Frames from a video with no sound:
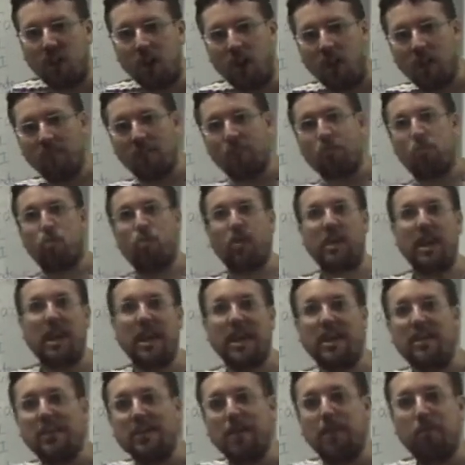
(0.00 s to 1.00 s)
of
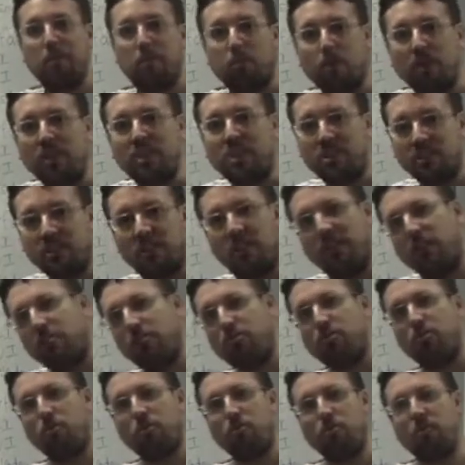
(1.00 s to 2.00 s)
creating the impression that those
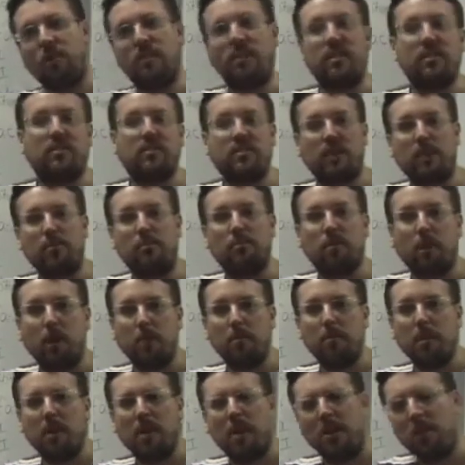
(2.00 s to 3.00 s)
two are running at the same time,
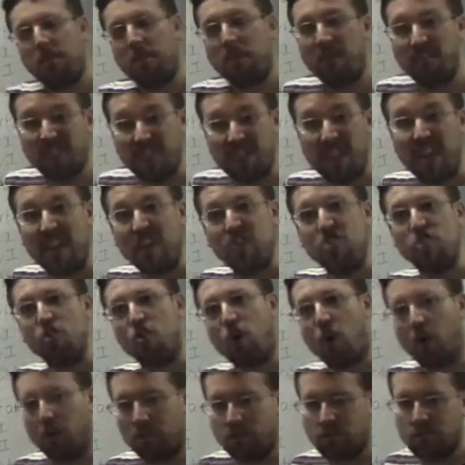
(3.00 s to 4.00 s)
but they're
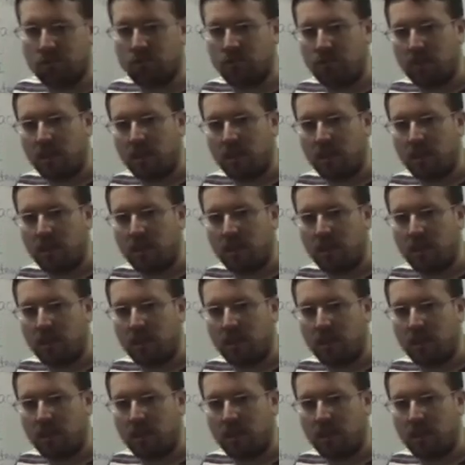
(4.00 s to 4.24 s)
not.